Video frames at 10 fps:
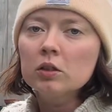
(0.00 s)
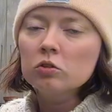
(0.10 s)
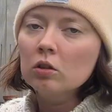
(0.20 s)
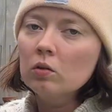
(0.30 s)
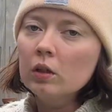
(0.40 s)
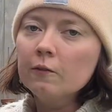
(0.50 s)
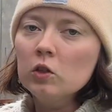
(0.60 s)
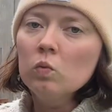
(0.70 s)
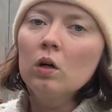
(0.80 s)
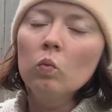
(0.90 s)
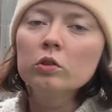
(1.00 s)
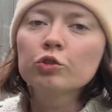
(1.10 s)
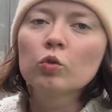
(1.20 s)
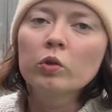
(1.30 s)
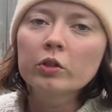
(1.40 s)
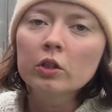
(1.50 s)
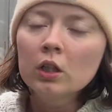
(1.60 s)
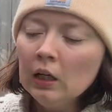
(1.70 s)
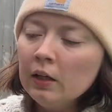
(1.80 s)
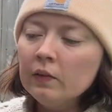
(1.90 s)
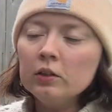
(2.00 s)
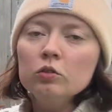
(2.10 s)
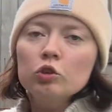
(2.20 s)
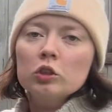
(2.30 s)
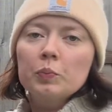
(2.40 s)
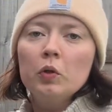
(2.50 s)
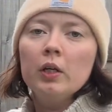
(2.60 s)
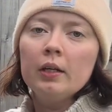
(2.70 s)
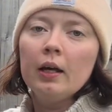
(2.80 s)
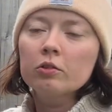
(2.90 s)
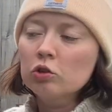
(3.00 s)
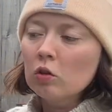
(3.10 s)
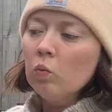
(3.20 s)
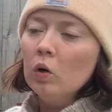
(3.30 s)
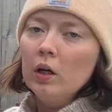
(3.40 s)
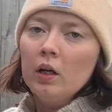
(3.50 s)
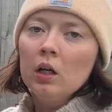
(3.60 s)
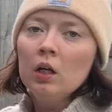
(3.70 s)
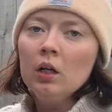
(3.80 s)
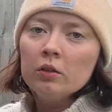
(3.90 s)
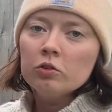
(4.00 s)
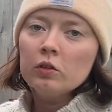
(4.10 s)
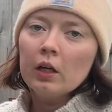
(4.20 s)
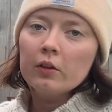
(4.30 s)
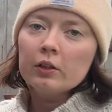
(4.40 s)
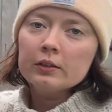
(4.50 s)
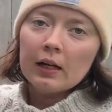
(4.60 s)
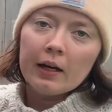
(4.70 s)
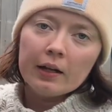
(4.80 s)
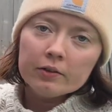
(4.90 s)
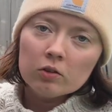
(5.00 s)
So if you want one shorter, then you just put an extra one to the other side.